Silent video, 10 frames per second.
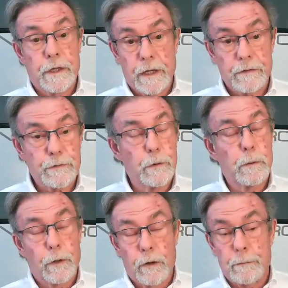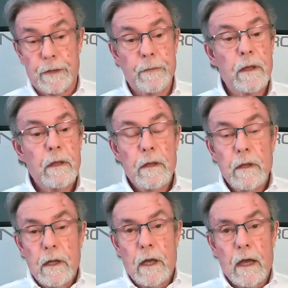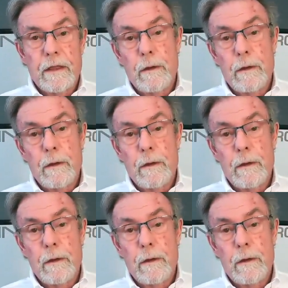sticky, super grippy. Uh,